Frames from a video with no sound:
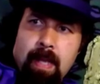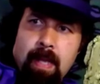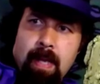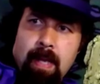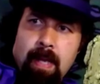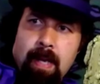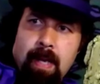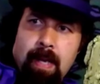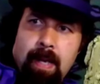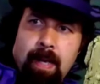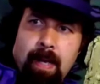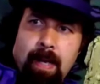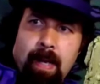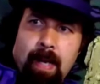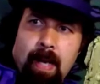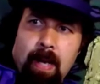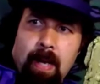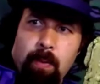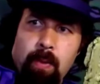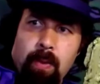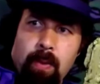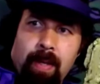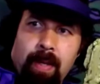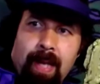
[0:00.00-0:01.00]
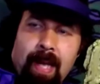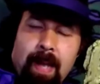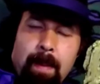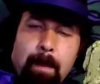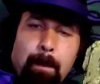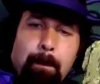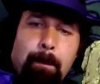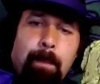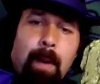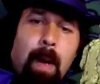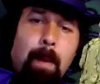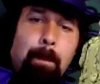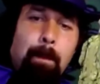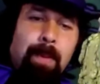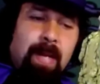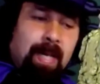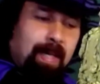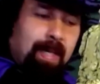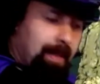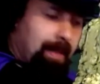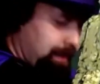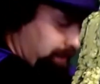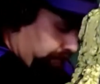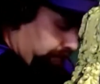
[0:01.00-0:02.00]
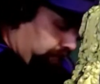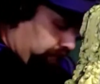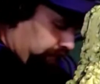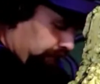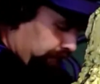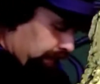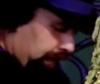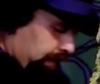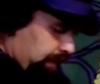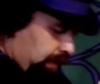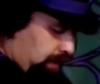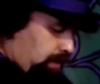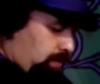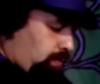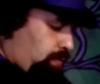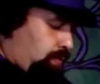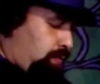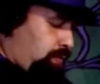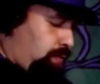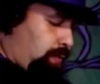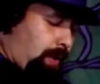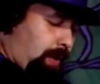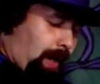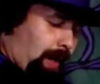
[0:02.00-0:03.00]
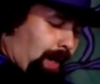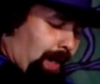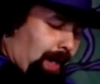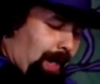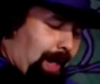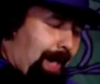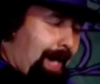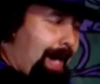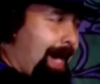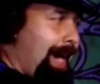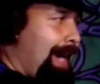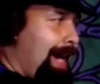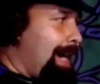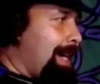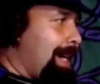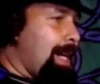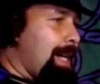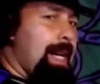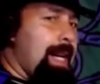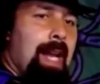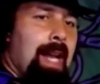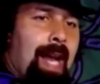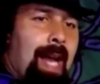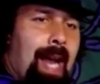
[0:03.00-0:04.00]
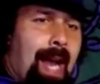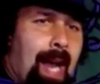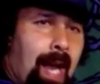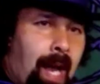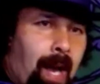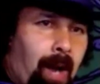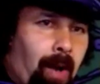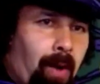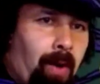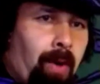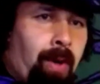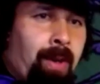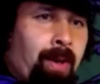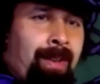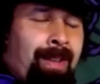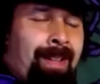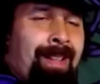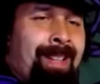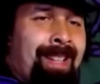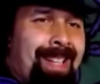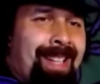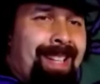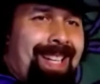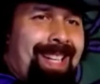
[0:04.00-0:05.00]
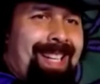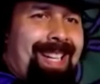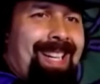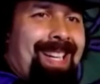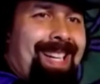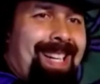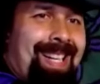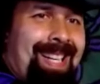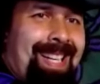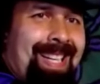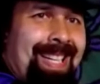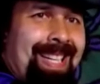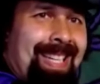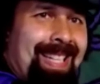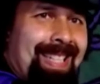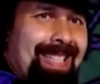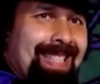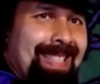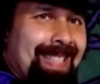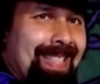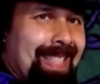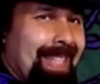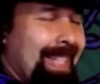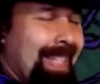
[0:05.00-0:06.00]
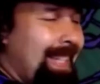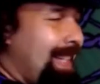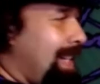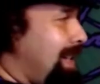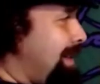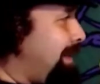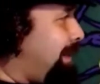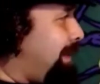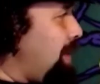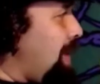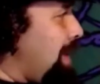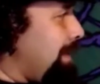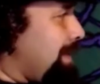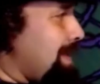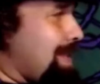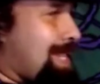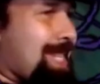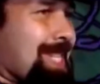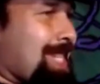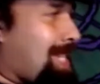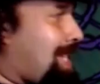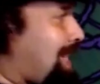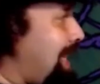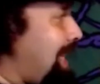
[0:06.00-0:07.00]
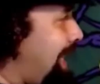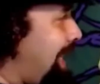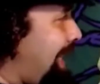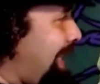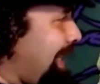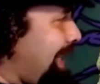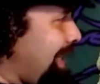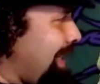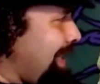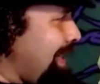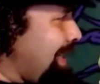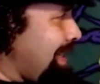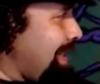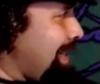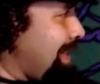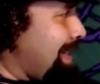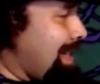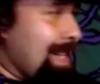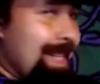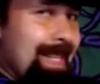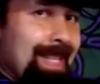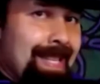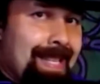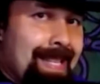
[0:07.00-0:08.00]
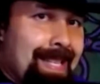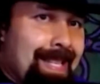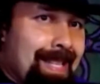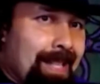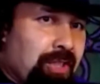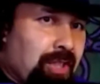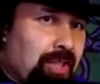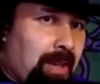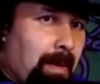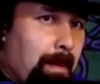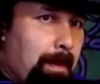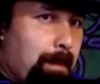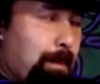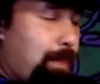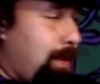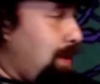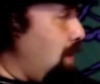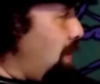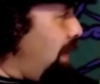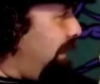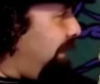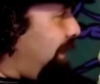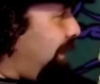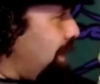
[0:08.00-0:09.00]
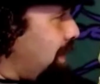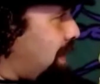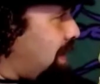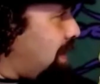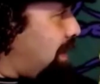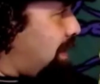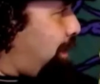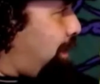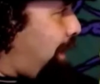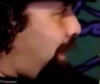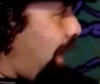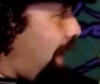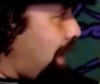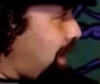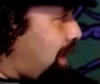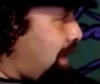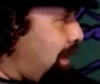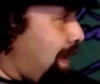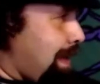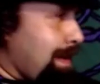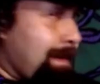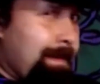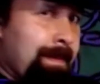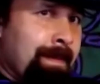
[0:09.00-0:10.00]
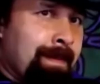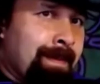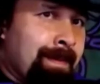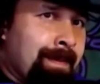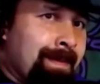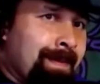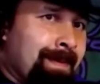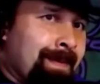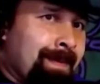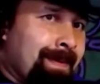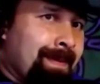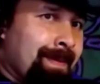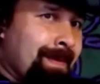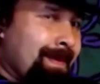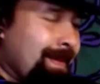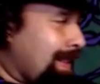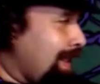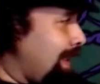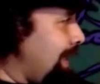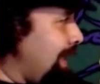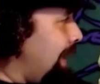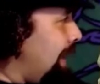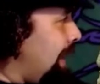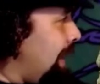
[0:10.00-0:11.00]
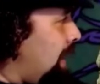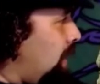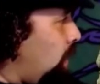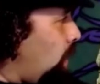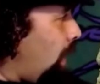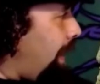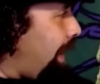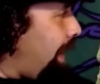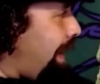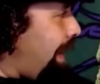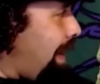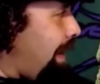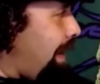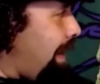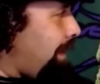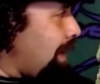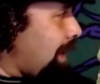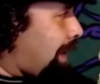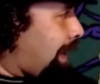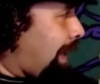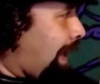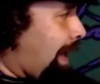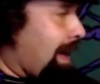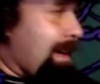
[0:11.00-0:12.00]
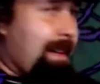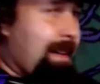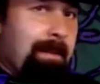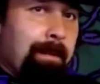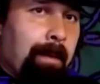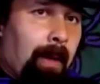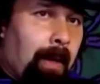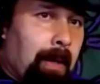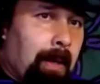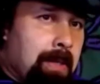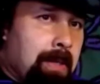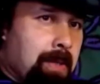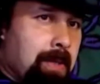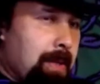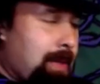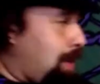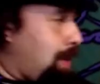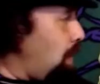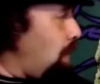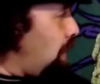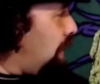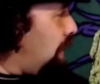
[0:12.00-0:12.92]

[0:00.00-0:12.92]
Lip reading: and I will get bumping right now. Have you ever seen such a beautiful specimen? Whatever kind of monster do you